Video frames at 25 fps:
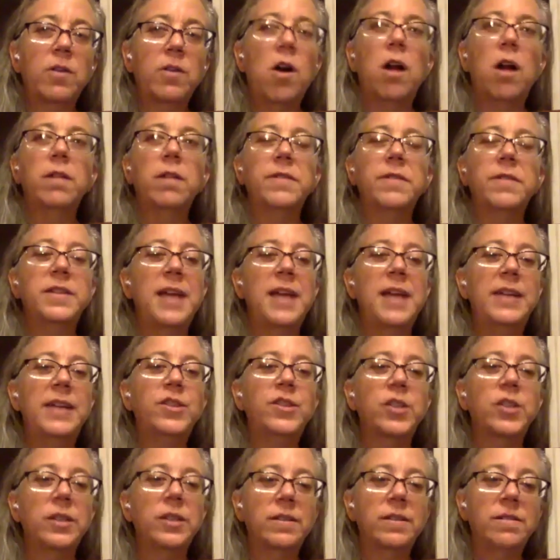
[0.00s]
of
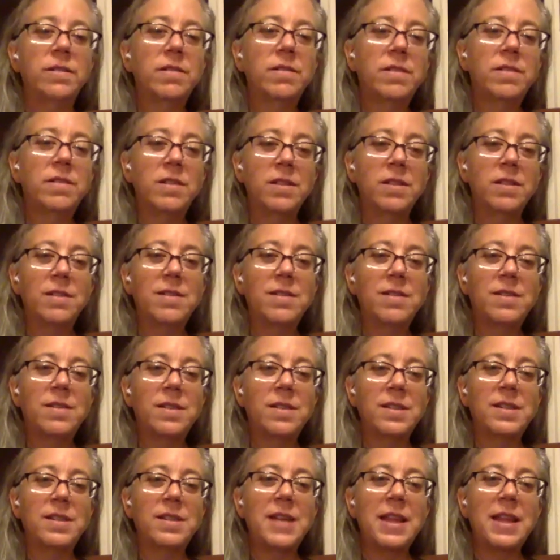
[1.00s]
attention to
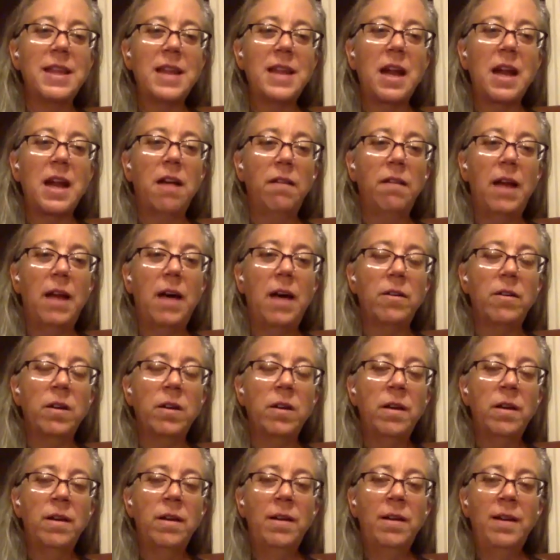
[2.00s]
state that out loud,
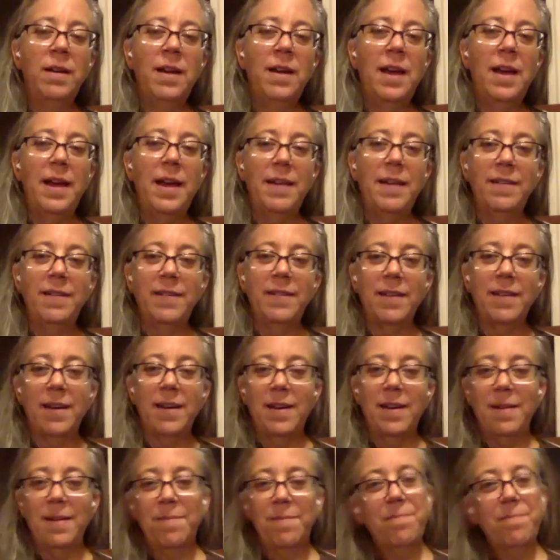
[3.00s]
and
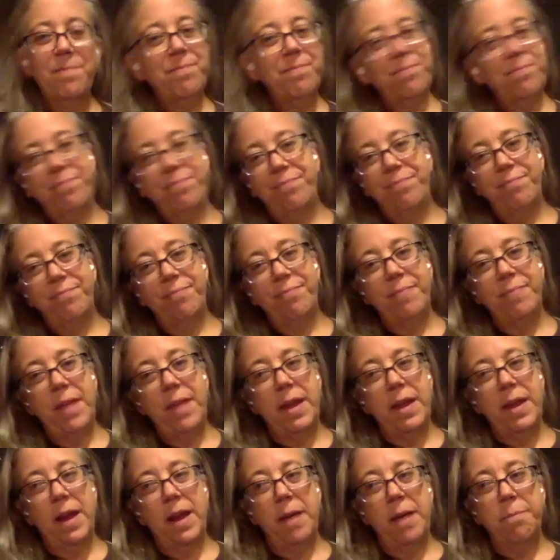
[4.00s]
I'm
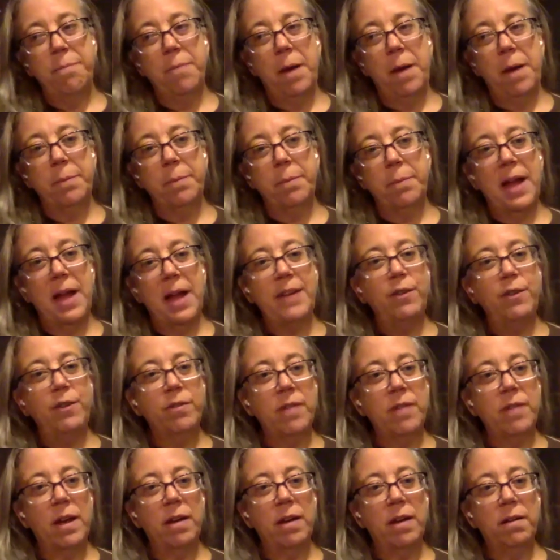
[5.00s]
glad you
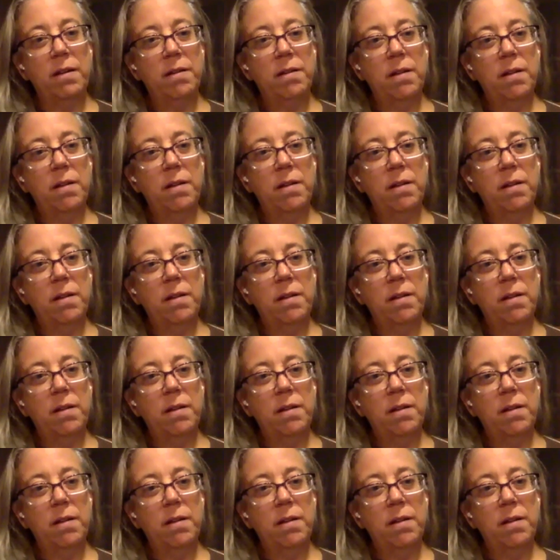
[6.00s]
said it.